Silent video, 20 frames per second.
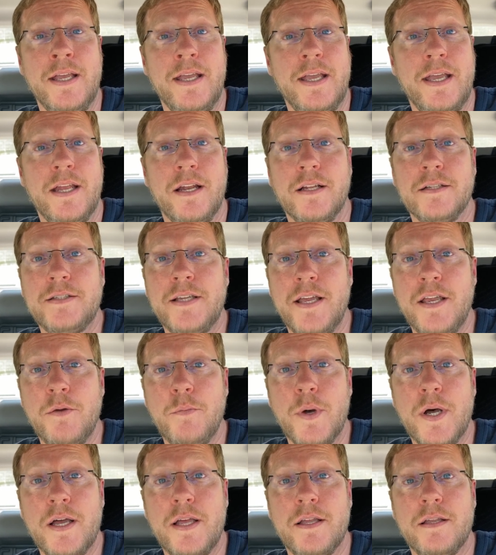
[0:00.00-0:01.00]
And I'll tell you
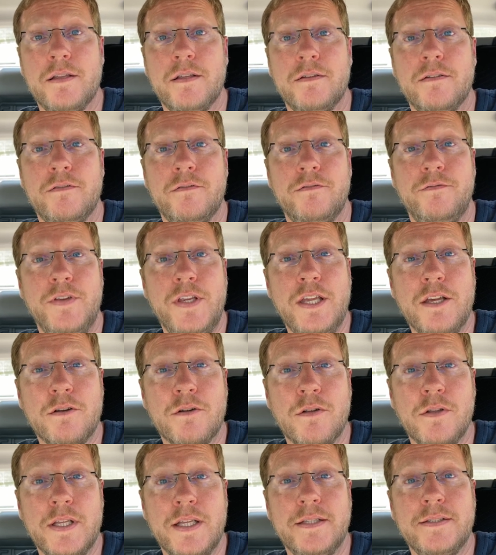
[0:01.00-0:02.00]
what,
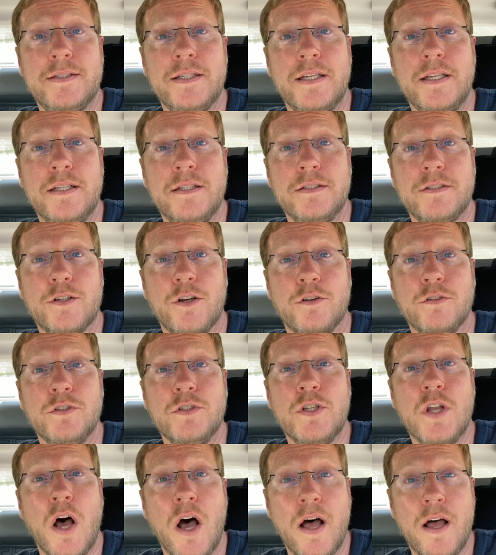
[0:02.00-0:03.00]
vehicle incidents are
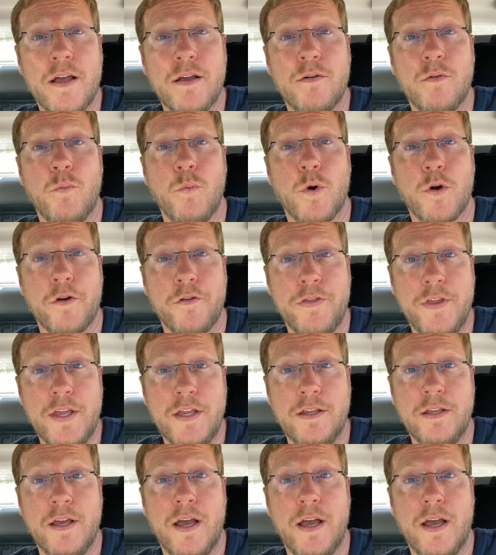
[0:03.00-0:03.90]
not worth it.